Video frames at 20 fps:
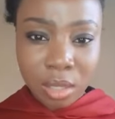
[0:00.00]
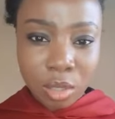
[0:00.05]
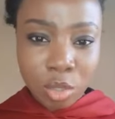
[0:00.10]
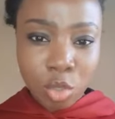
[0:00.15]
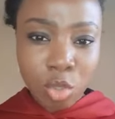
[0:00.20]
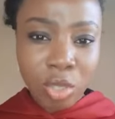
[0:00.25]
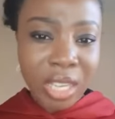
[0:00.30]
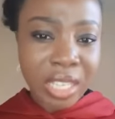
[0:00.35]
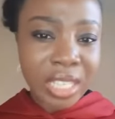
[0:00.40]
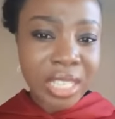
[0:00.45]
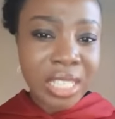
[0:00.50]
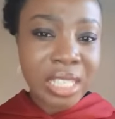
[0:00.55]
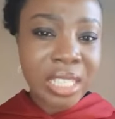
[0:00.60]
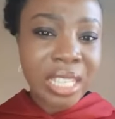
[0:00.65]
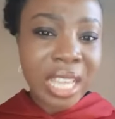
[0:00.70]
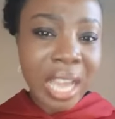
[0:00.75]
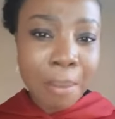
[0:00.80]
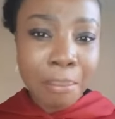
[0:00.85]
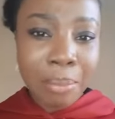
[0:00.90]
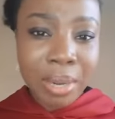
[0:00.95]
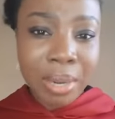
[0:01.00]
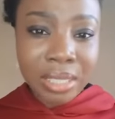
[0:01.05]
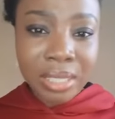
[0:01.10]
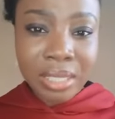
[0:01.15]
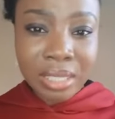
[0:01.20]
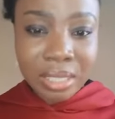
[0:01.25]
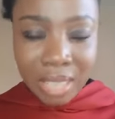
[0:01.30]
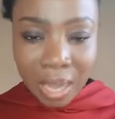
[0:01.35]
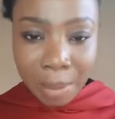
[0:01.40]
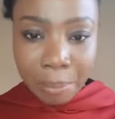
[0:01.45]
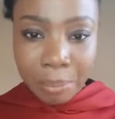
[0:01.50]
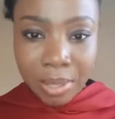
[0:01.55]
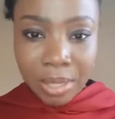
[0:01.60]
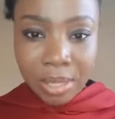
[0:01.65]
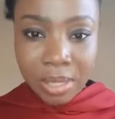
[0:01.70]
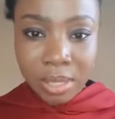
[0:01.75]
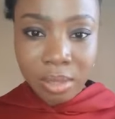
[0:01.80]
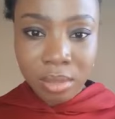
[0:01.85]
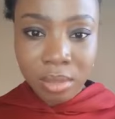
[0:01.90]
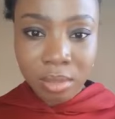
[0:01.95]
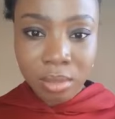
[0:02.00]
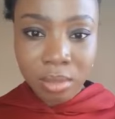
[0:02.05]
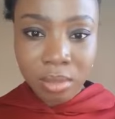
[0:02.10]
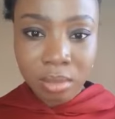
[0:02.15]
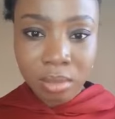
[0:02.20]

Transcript: you can easily abandon that person